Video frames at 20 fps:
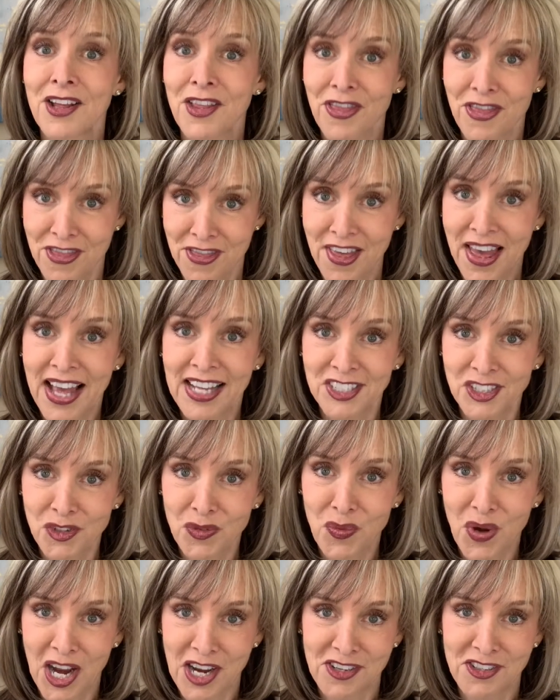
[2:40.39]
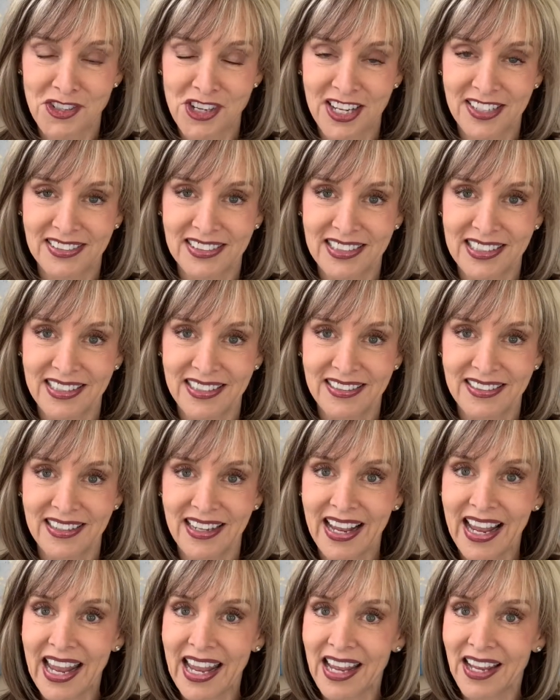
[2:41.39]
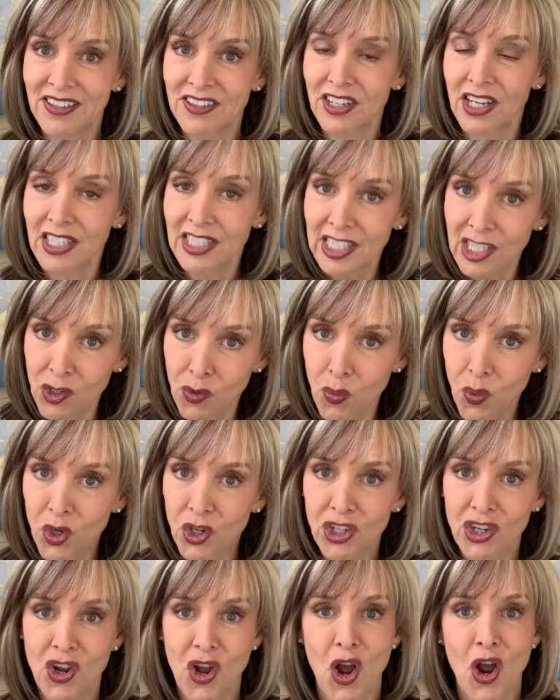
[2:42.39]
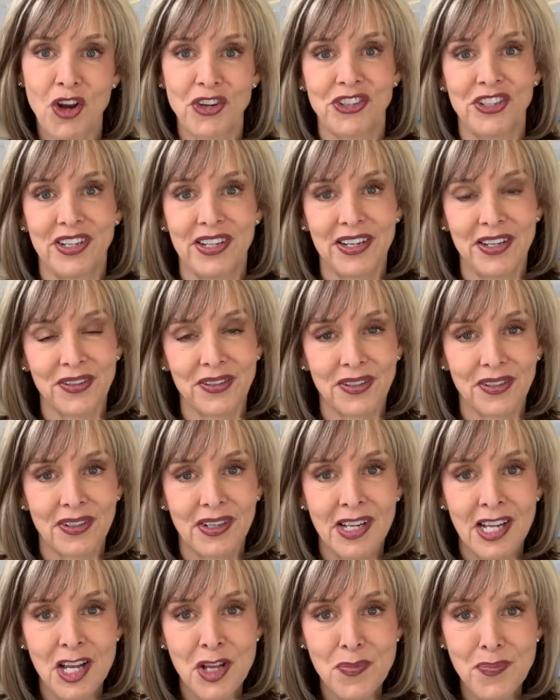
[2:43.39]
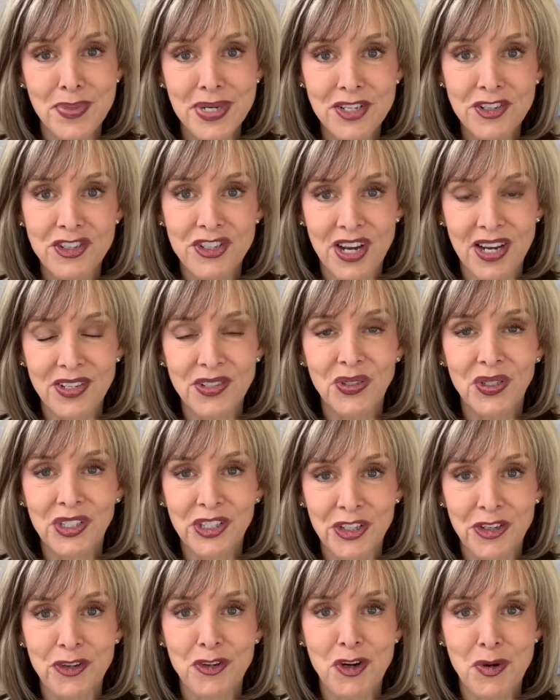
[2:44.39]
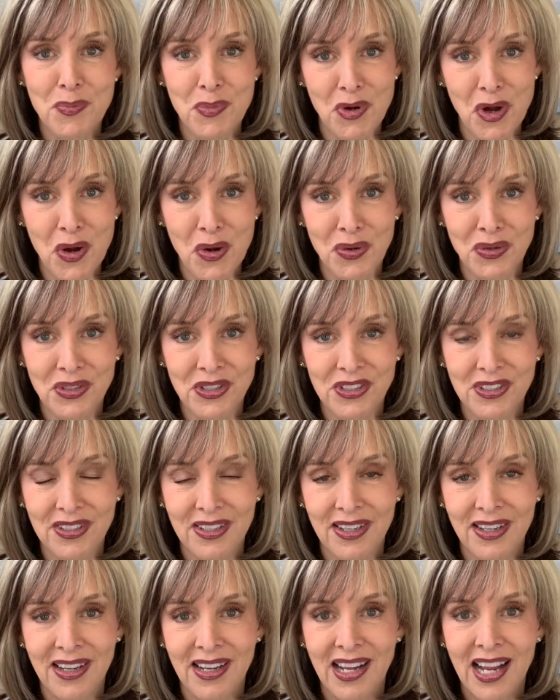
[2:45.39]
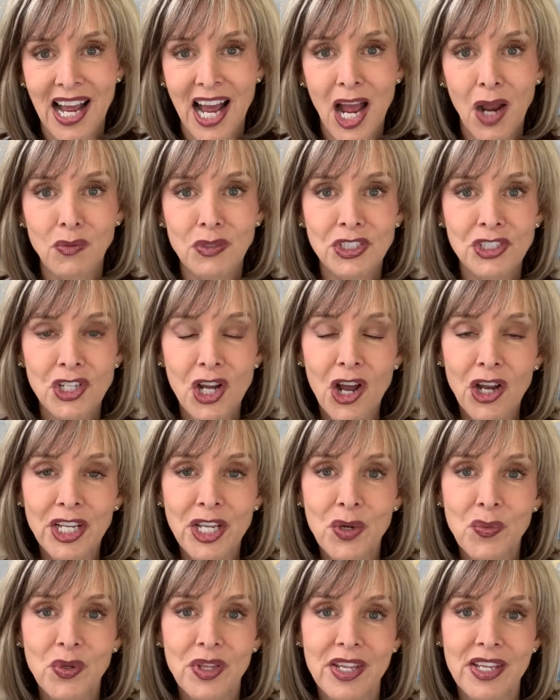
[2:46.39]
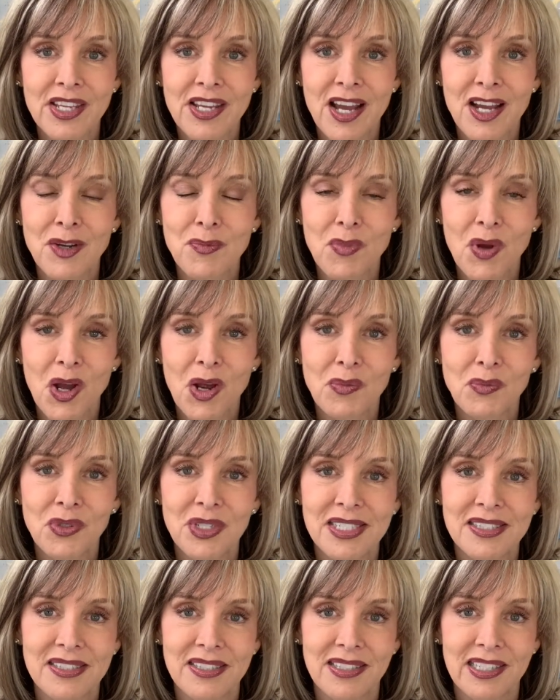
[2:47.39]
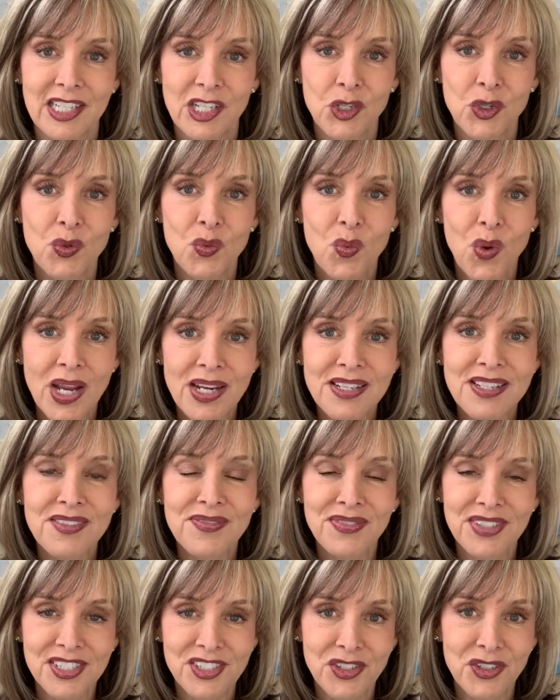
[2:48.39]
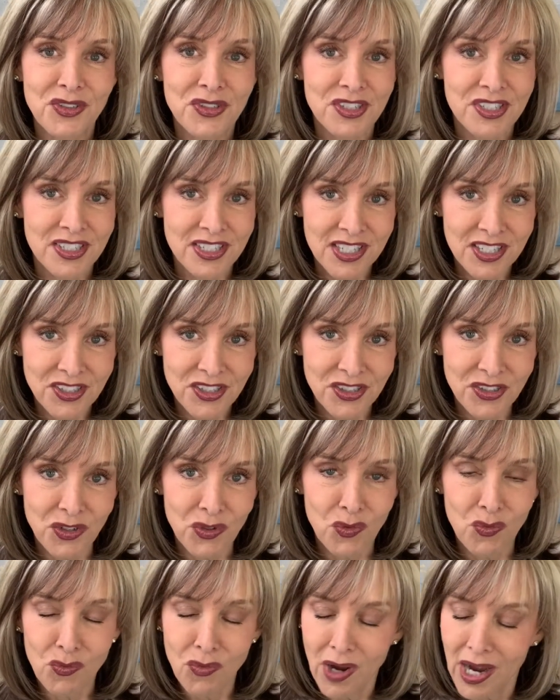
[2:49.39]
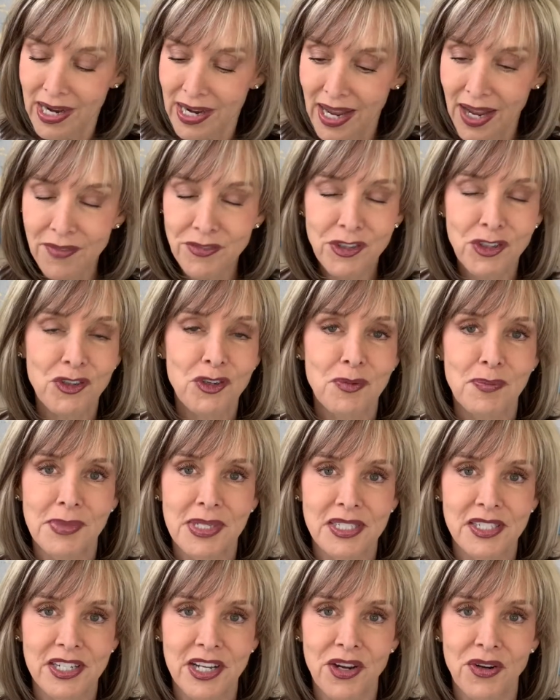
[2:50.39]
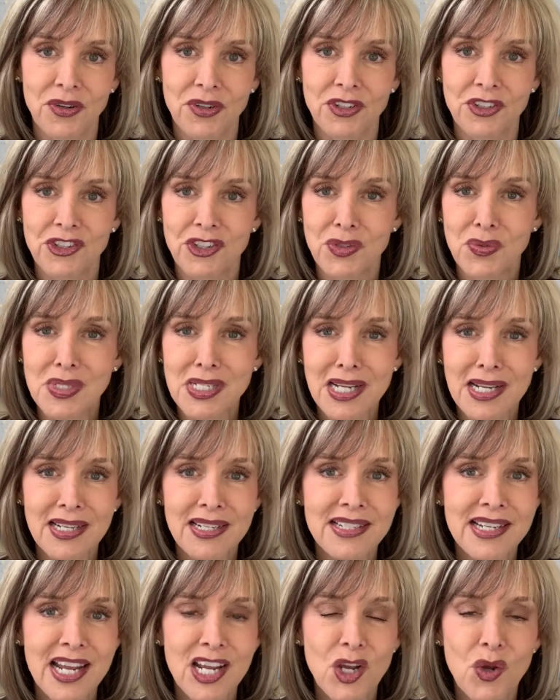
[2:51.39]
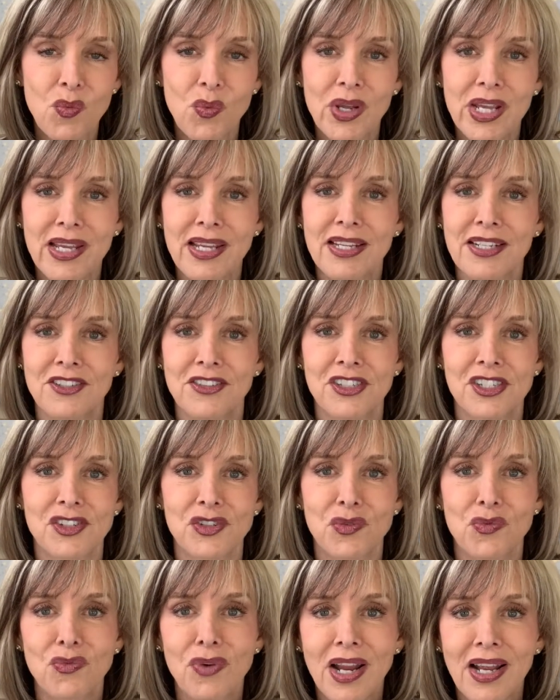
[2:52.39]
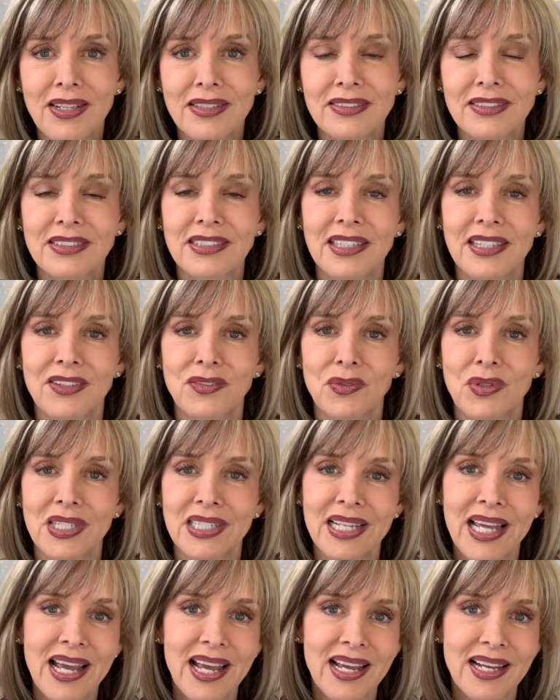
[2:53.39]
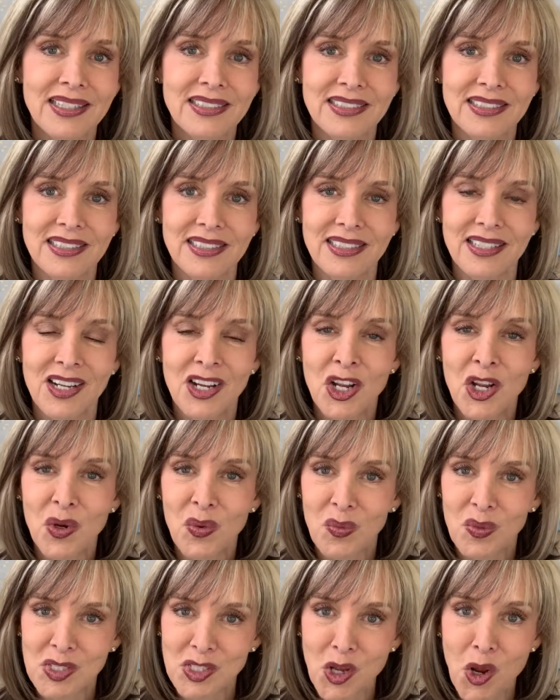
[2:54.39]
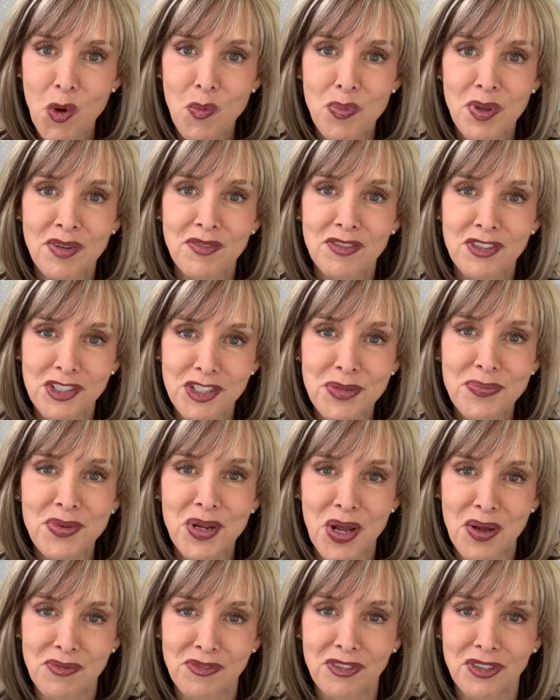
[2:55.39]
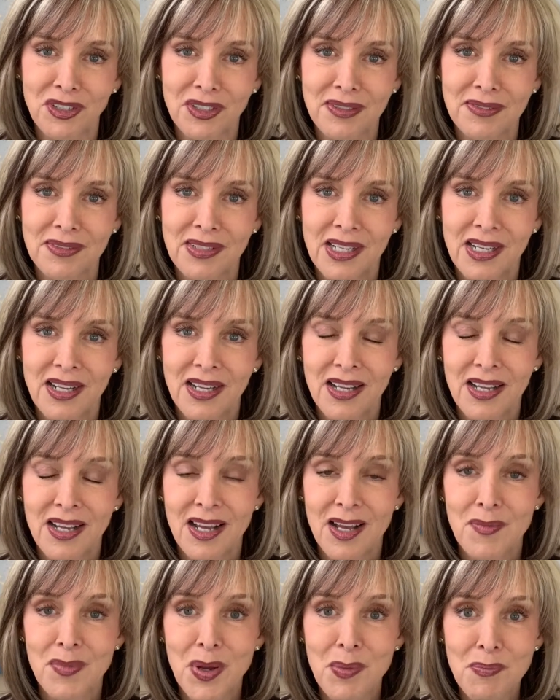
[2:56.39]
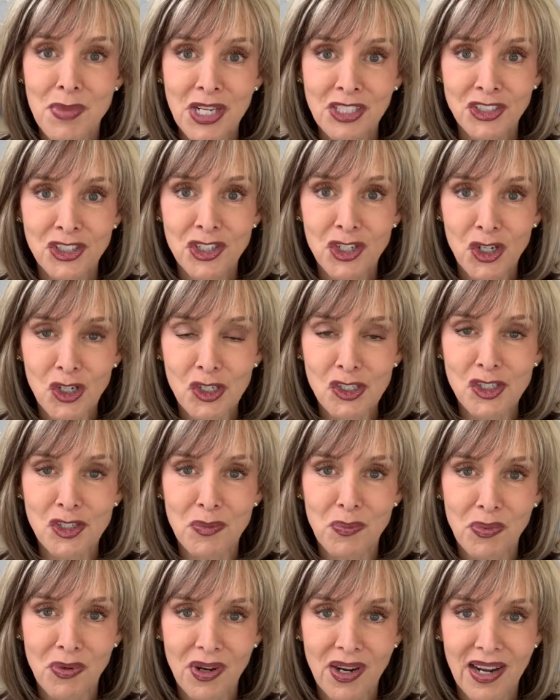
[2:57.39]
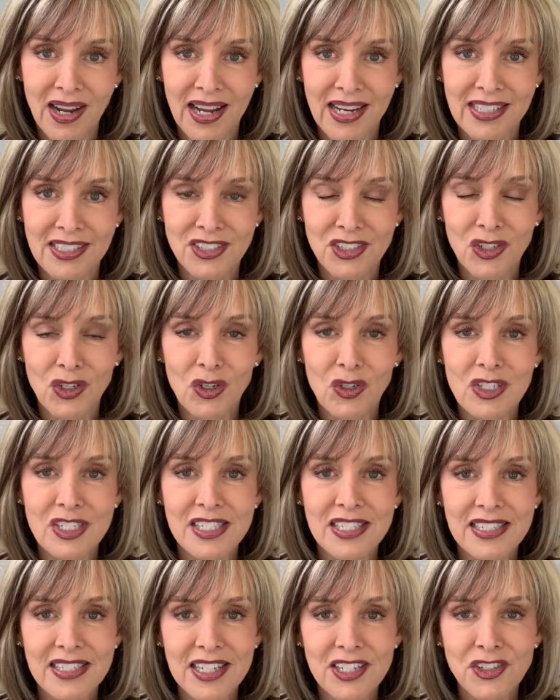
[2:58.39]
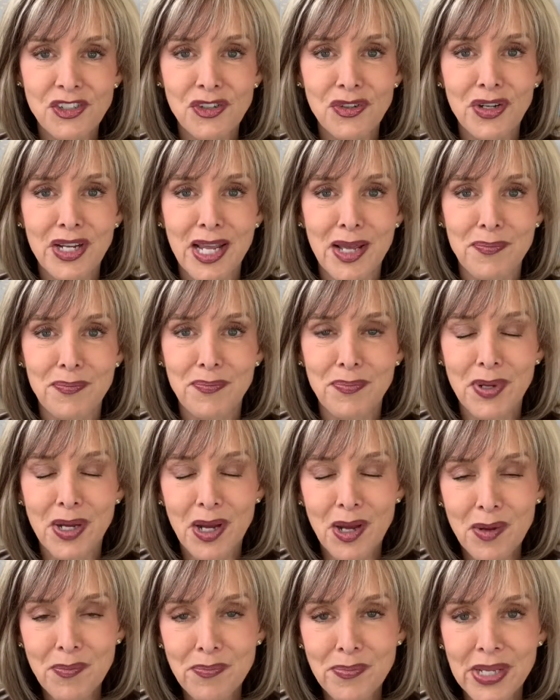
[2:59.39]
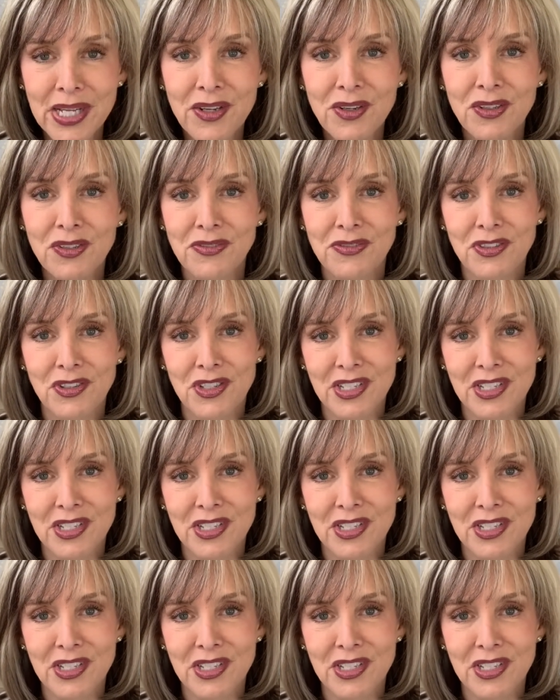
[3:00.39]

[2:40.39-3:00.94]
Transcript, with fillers: That's right, Jesse. And a little word of caution here be gentle in your approach. I was talking with a young mom recently who went to visit her sister right after her miscarriage. She was going to take a week and just rest and relax and was hoping for some comfort. But much to her surprise, her sister kept pumping her for